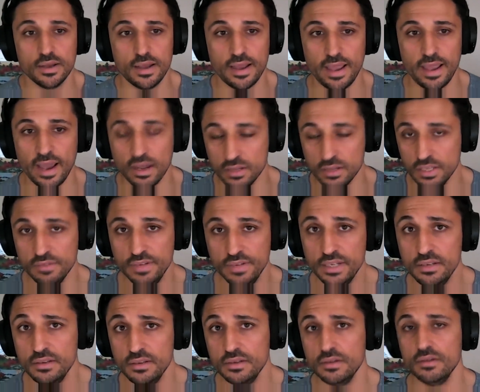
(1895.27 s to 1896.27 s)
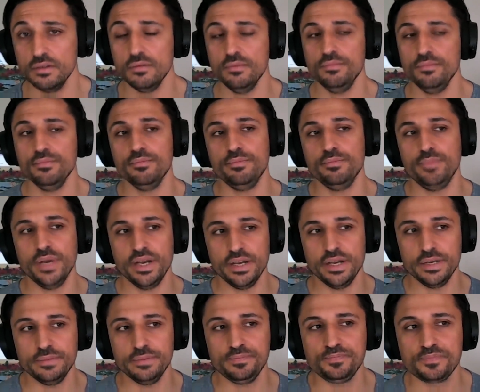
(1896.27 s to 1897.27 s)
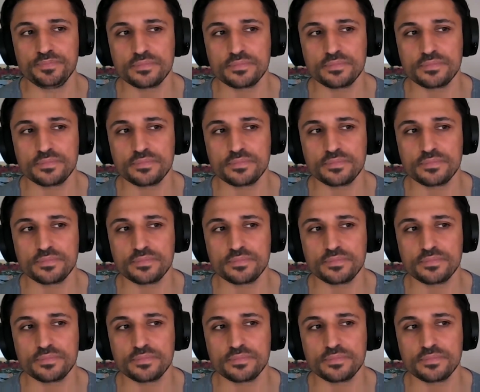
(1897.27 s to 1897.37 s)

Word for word: our living, but